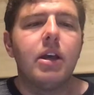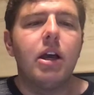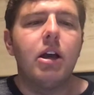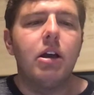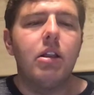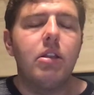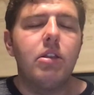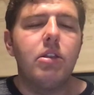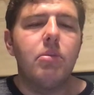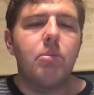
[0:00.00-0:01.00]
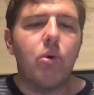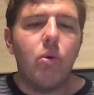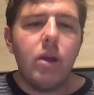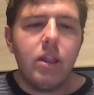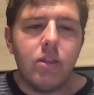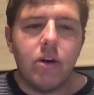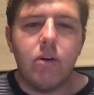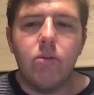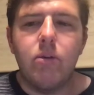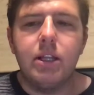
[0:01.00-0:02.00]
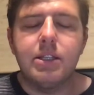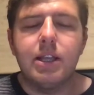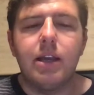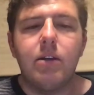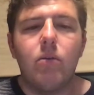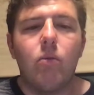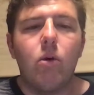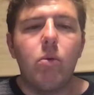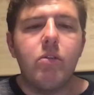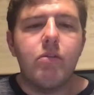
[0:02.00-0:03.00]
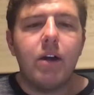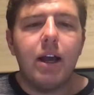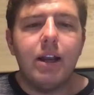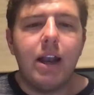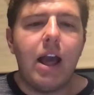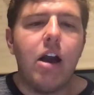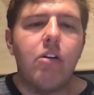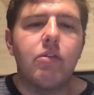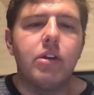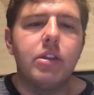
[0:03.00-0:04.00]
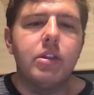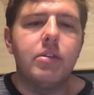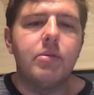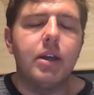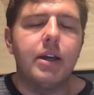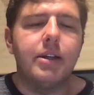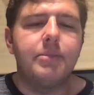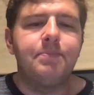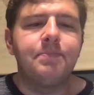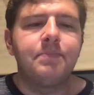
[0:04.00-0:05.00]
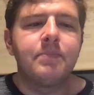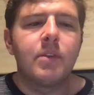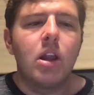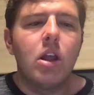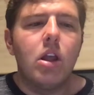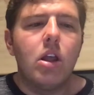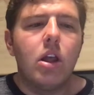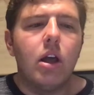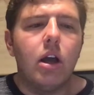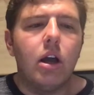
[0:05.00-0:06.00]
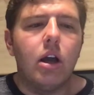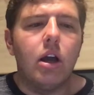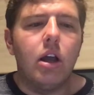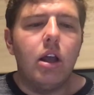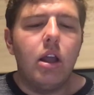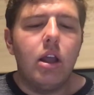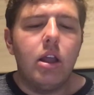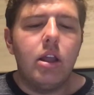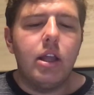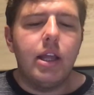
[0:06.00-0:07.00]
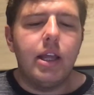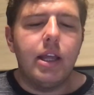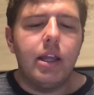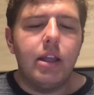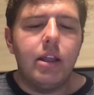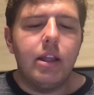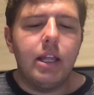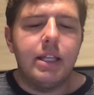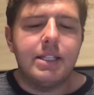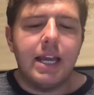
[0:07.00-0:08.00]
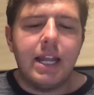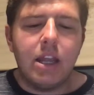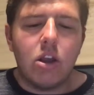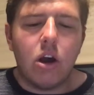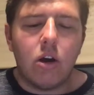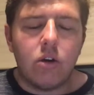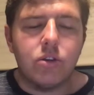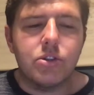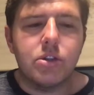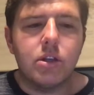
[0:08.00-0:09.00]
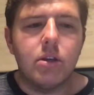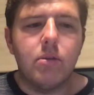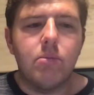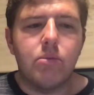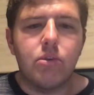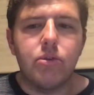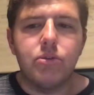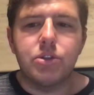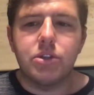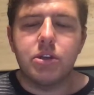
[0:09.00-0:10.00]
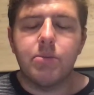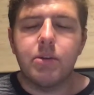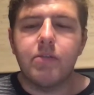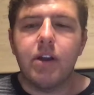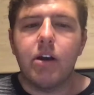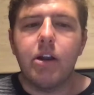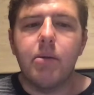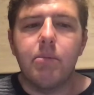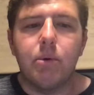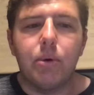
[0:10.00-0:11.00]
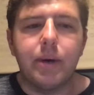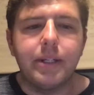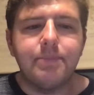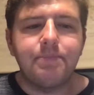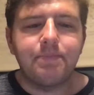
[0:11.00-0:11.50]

Uh, the point, though, is that what we find in Alfred um, uh, is that he calls Bruce something very important.